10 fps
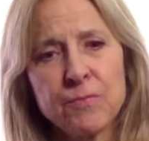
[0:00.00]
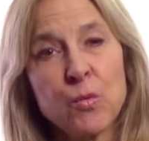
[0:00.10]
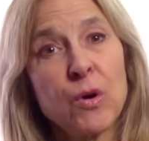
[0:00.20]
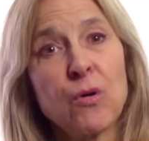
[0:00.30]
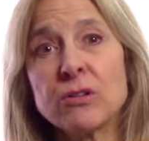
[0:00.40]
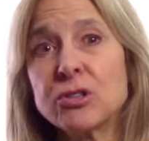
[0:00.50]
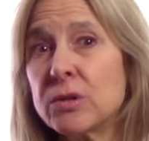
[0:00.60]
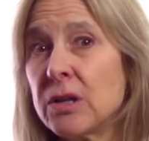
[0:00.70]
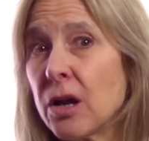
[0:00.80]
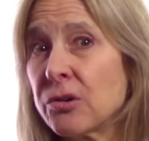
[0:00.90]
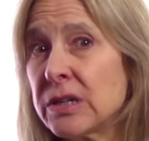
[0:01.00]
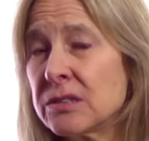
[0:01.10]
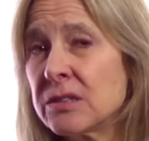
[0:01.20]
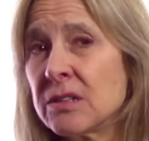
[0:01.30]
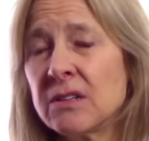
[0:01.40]
We're also
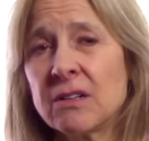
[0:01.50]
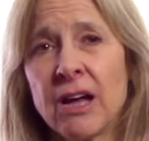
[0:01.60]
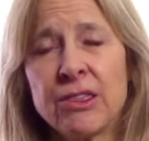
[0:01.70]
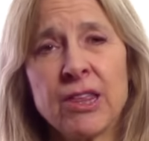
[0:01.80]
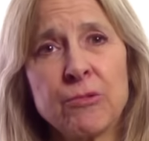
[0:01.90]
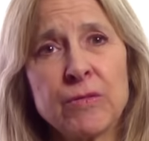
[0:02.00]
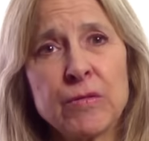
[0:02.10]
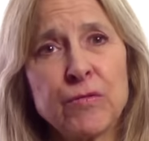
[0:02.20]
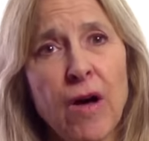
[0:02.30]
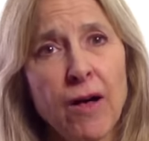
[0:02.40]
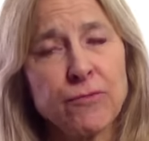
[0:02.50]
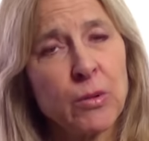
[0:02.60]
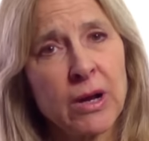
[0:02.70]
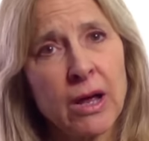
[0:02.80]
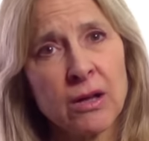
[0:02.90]
adulterous. I think we've evolved
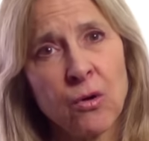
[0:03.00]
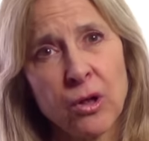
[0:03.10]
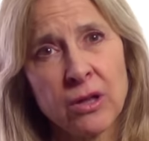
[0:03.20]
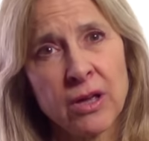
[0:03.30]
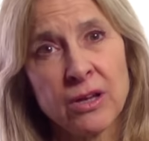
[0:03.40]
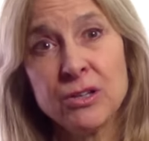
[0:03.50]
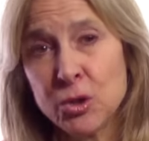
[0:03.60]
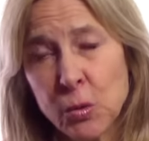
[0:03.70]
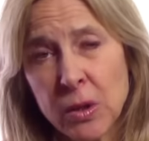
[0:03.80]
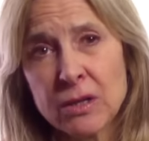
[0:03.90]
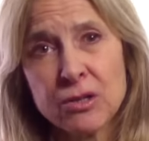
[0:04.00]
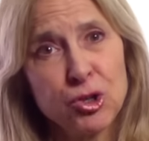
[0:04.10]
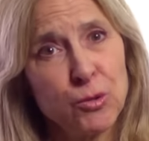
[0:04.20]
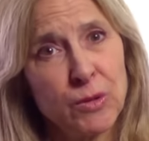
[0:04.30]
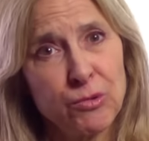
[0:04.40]
what I call a dual
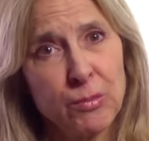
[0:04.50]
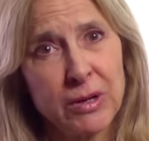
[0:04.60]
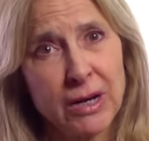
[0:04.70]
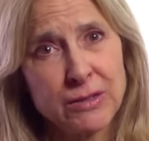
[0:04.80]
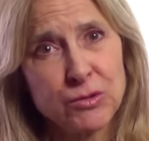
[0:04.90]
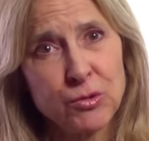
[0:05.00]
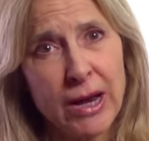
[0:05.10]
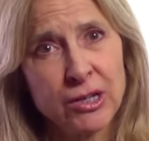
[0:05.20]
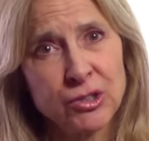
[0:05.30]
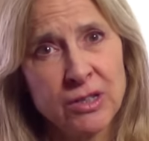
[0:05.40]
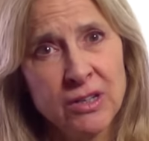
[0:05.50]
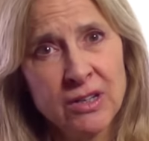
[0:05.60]
human reproductive strategy.